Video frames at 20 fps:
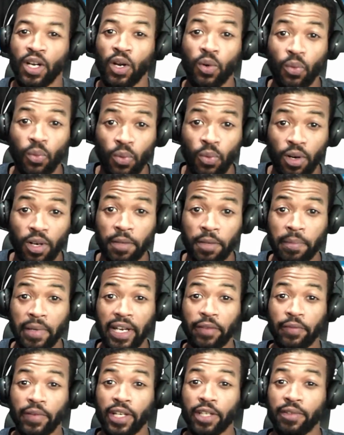Welcome back,
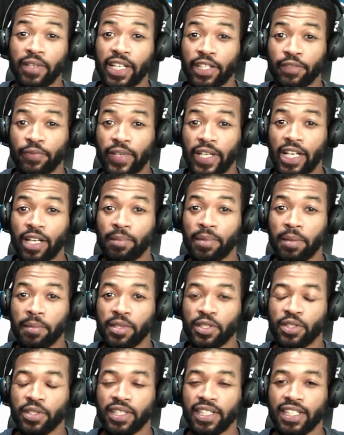Veteran X fam. And make
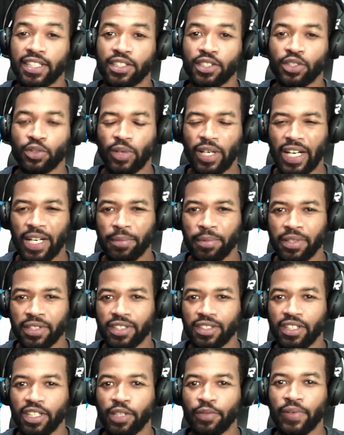sure you hit the subscribe button, you're
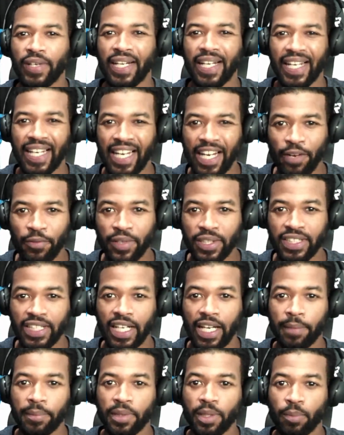notified every
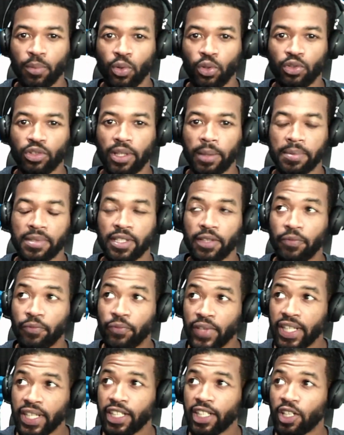time your boy drops a
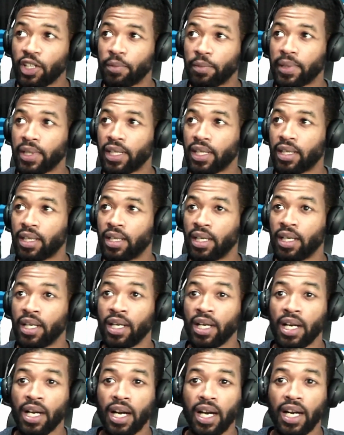video, man.
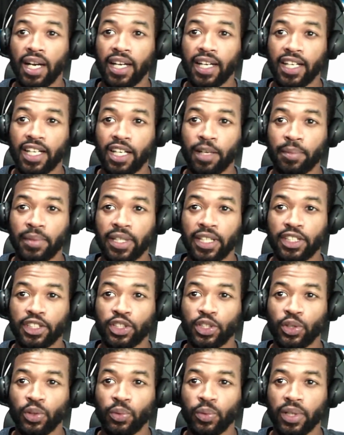Alright, coming at
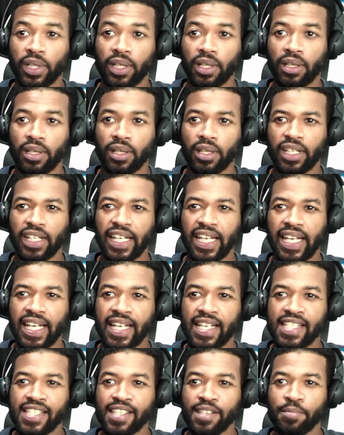you with an
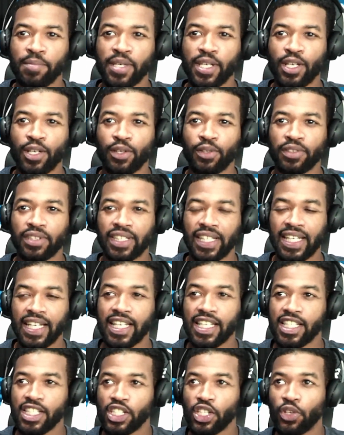easy meal thing
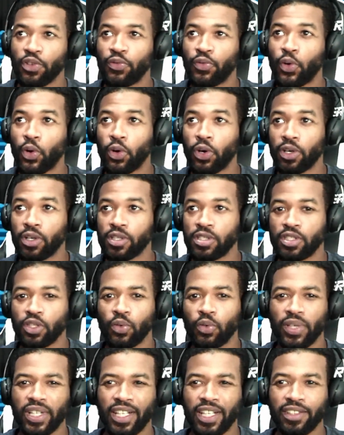so far. So
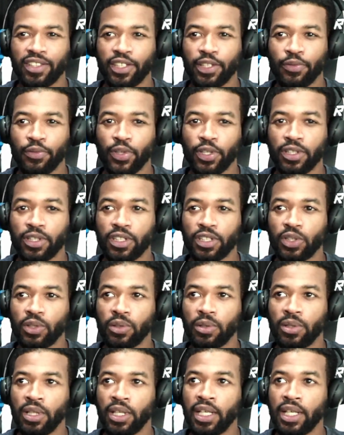without any further ado,
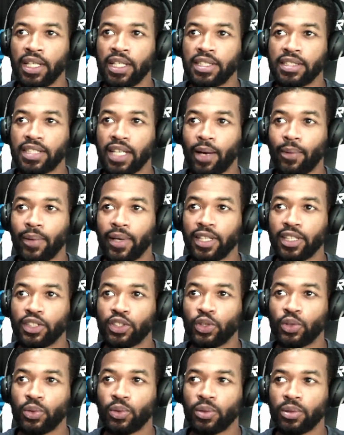let's hop right
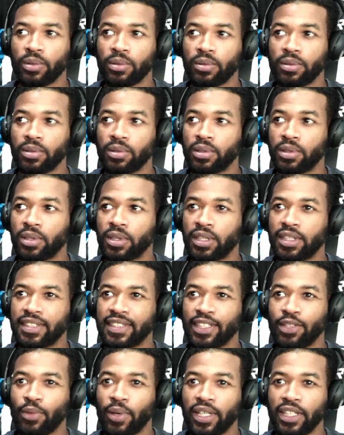into it. See
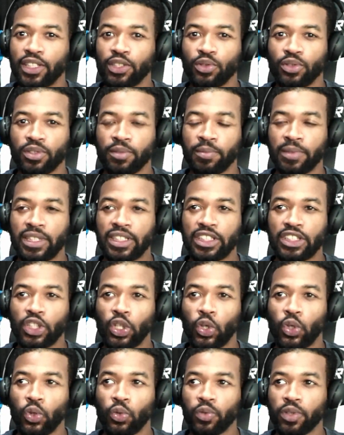why this was being
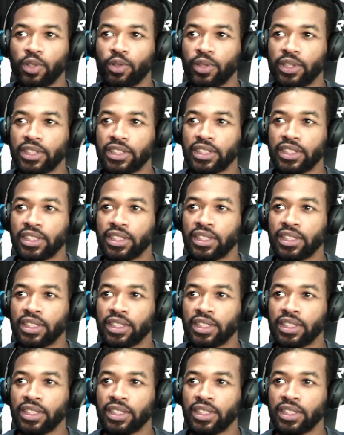so requested.